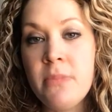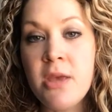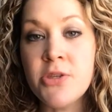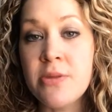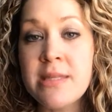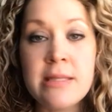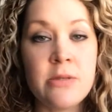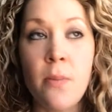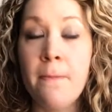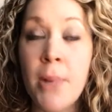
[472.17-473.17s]
So this is
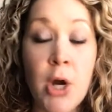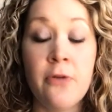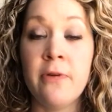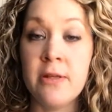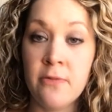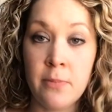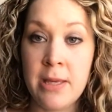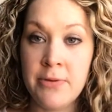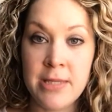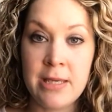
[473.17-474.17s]
perfect for
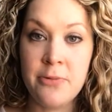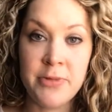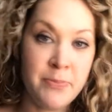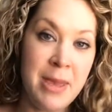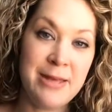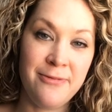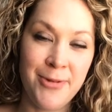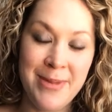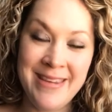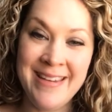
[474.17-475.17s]
me. It was like it was made for
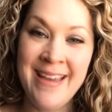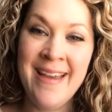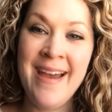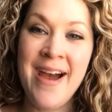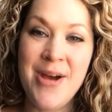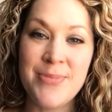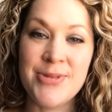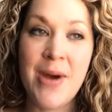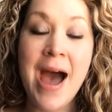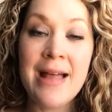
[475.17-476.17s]
me.
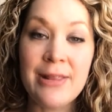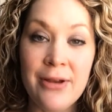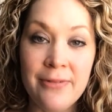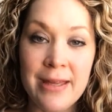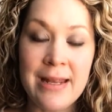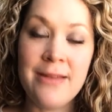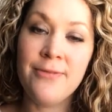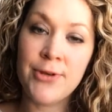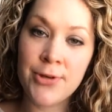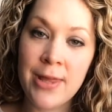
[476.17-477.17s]
So I love it. If
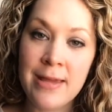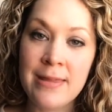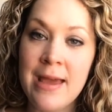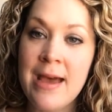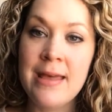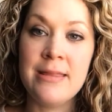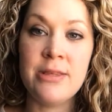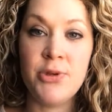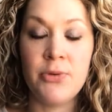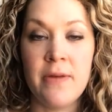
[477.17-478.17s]
you're like that,
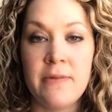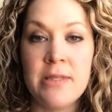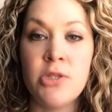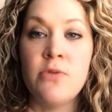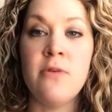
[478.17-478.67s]
then you'll love this too.